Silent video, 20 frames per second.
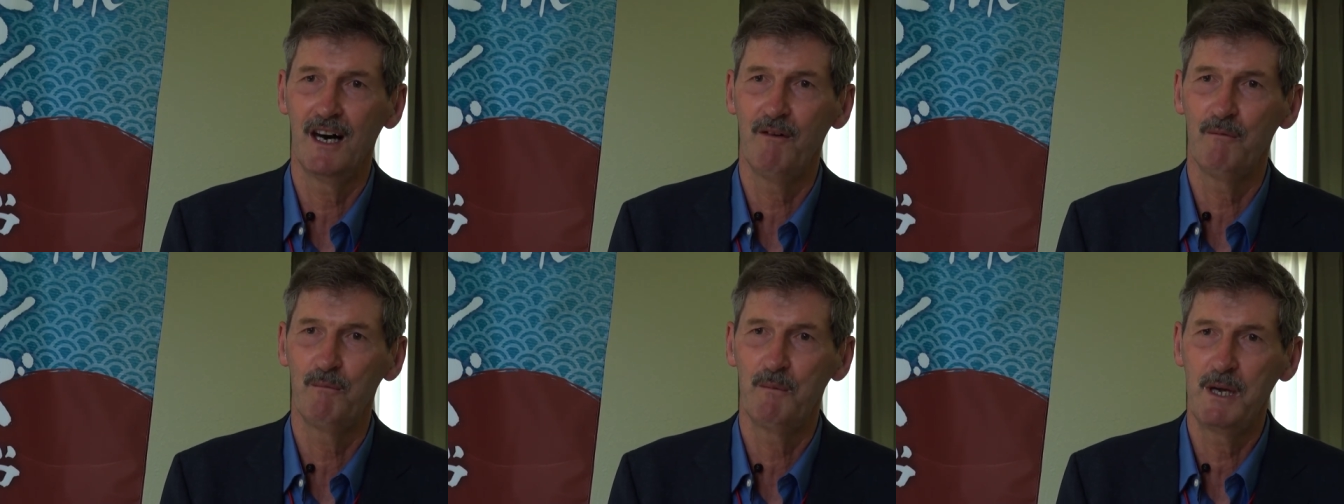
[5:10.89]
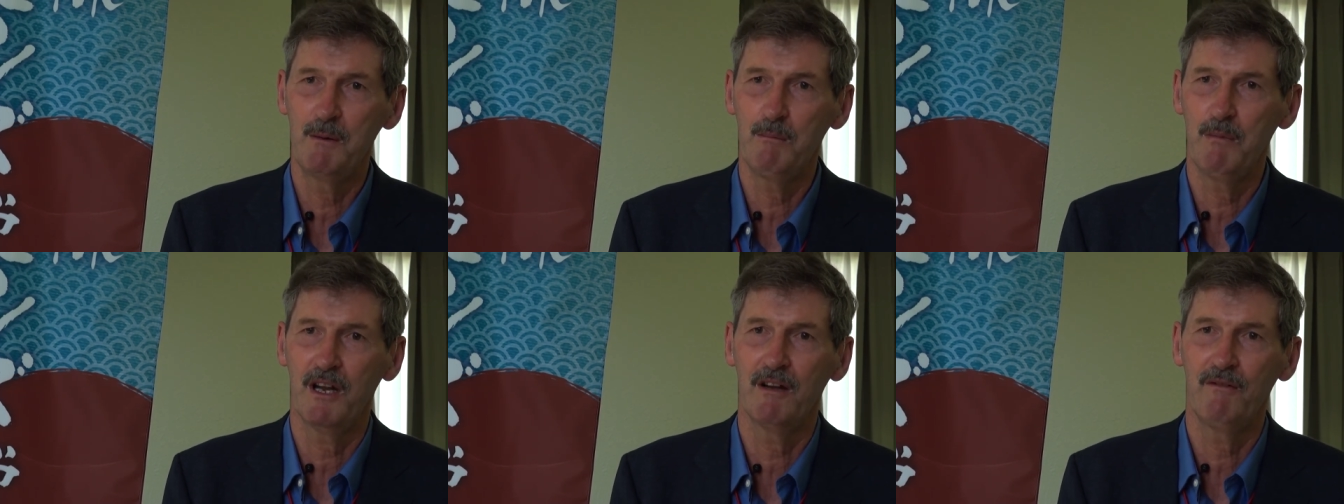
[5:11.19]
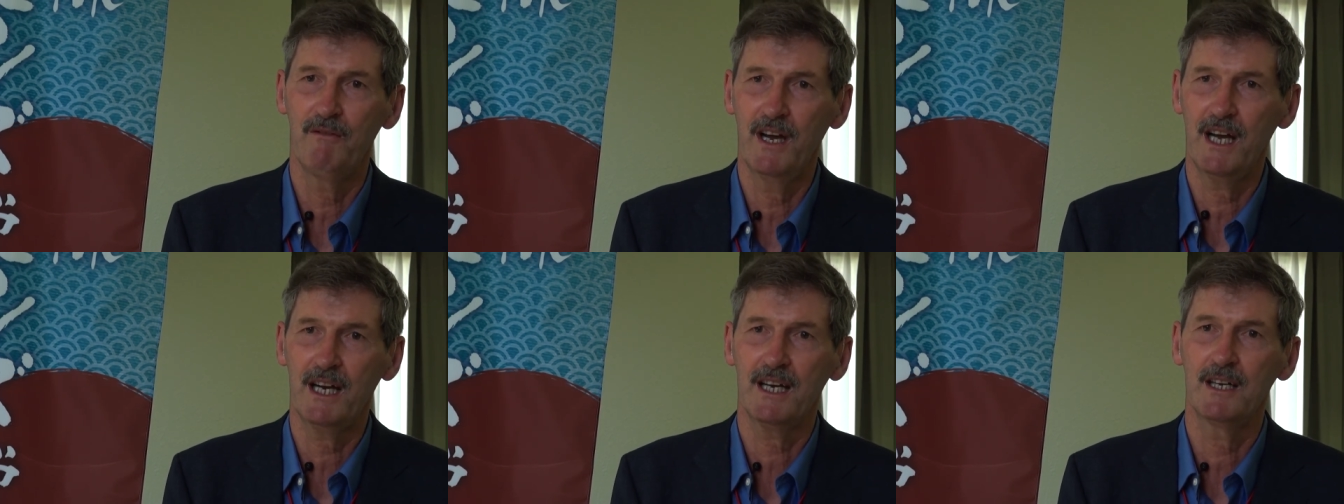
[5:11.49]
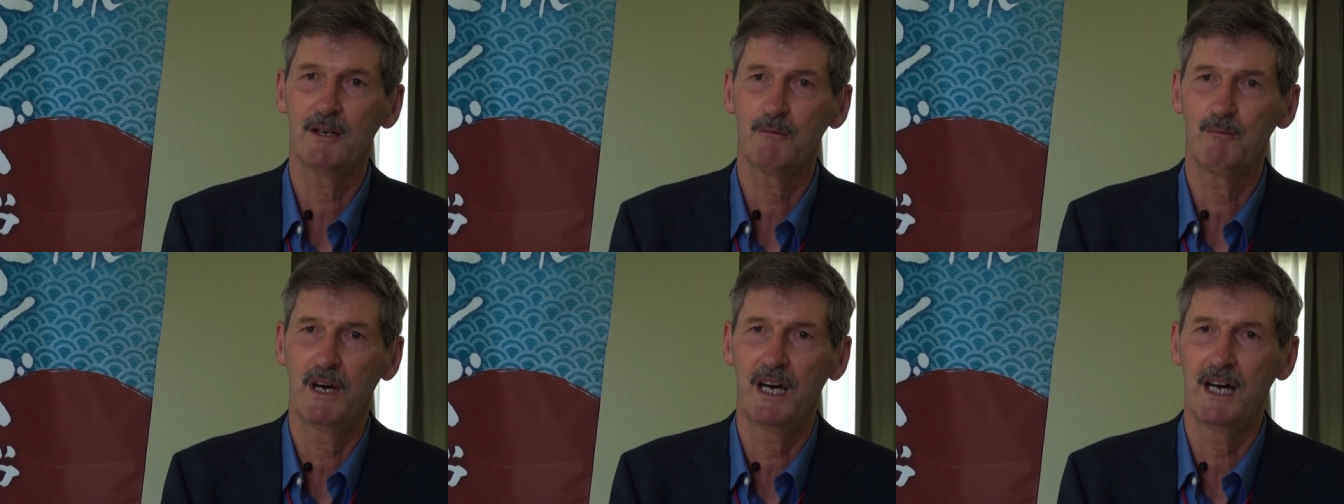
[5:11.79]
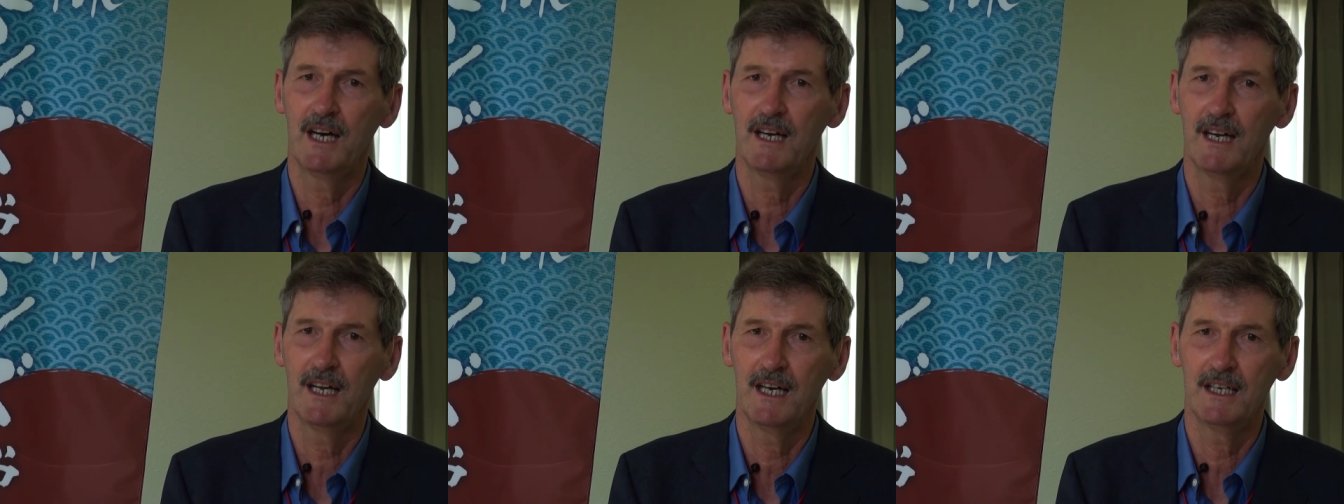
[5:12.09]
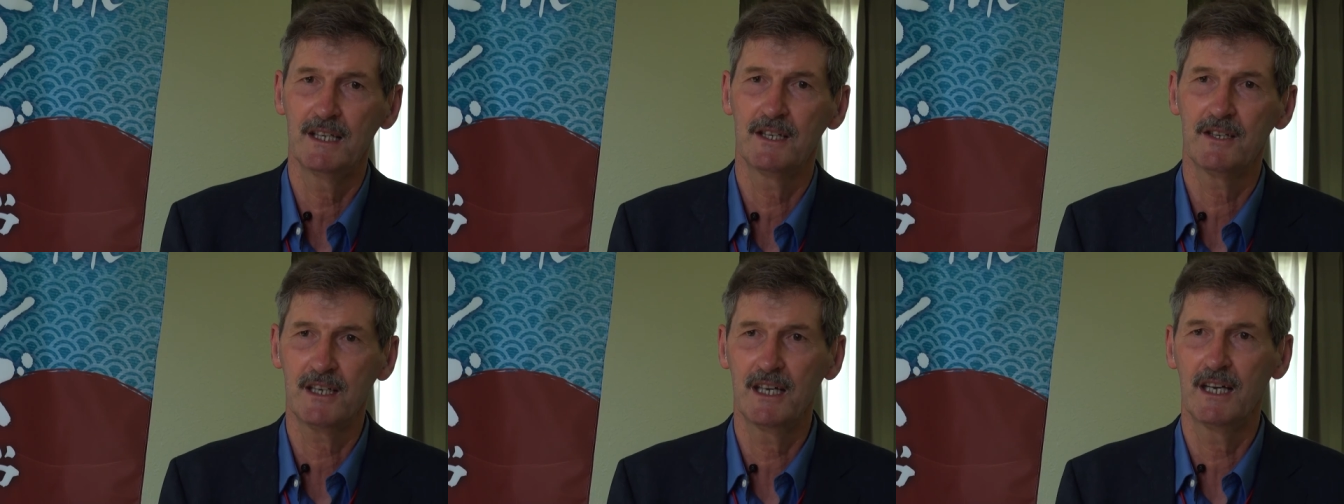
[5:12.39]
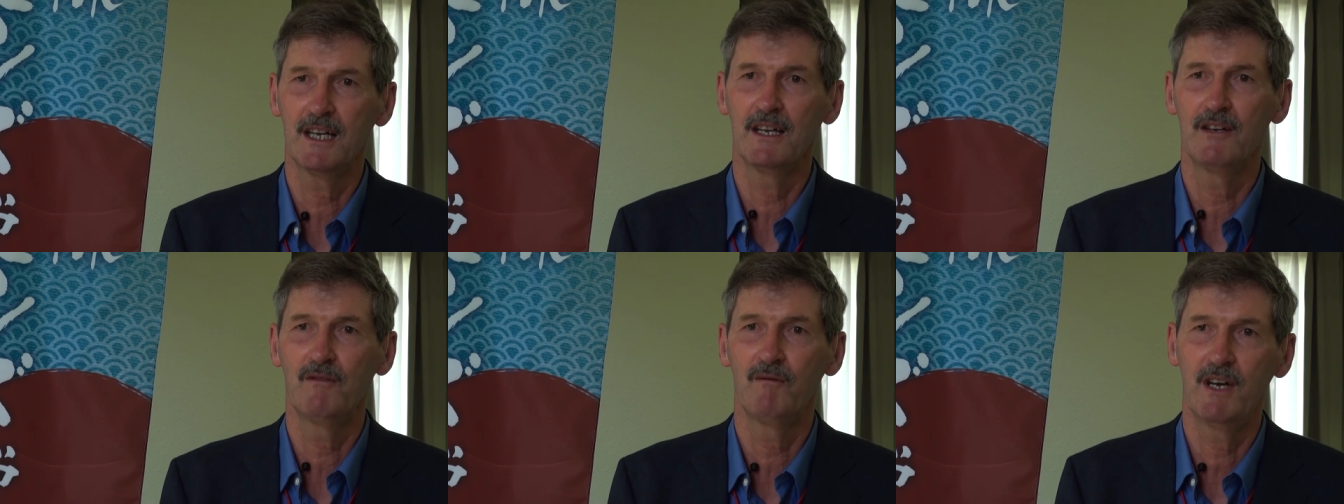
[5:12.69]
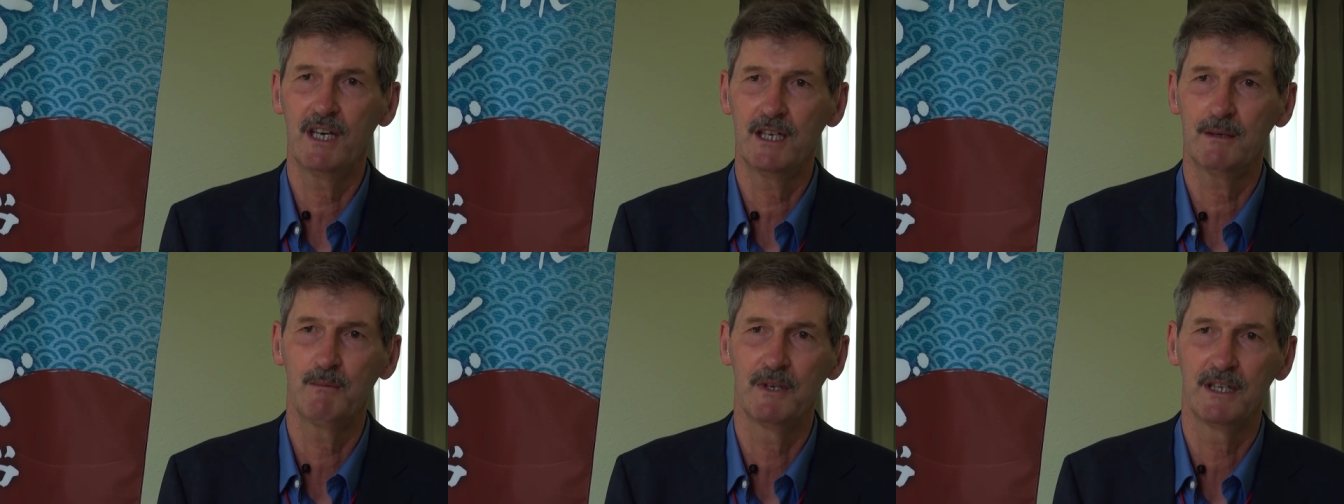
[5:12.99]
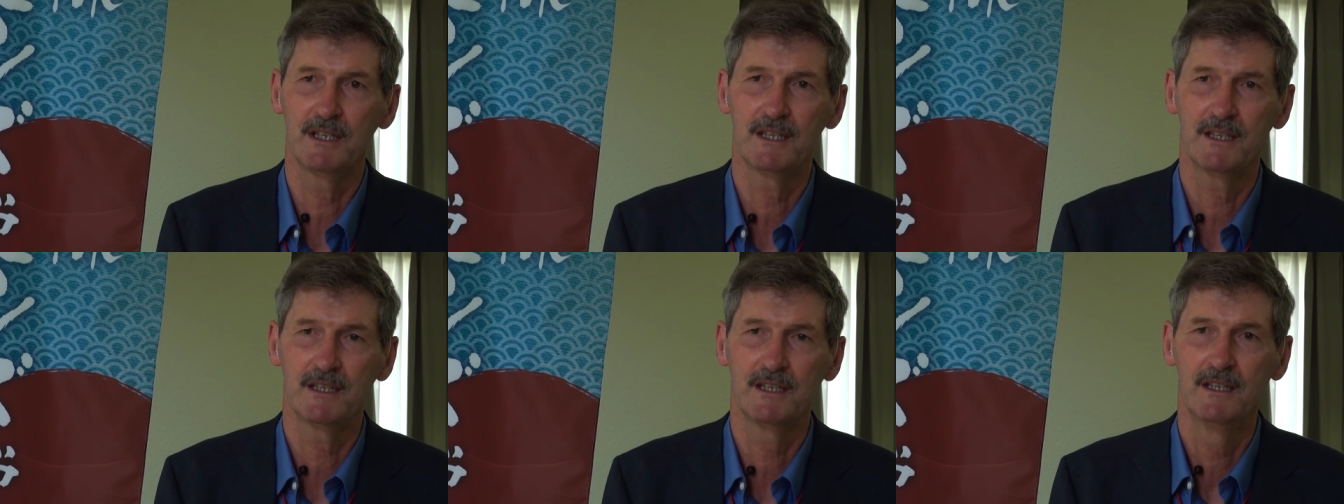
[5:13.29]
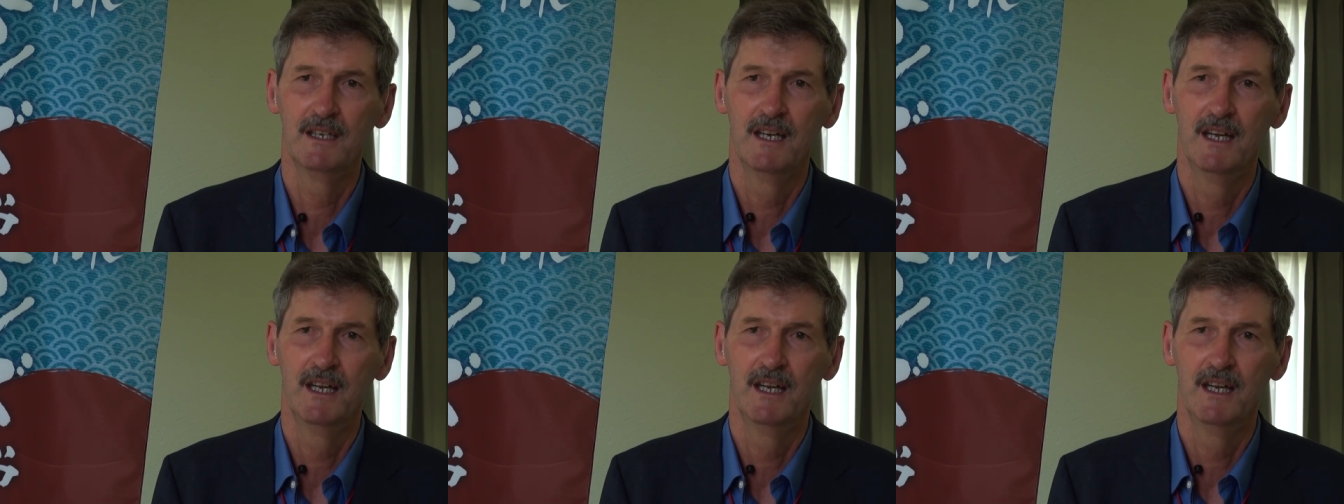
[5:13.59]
of people affected by large-scale investments.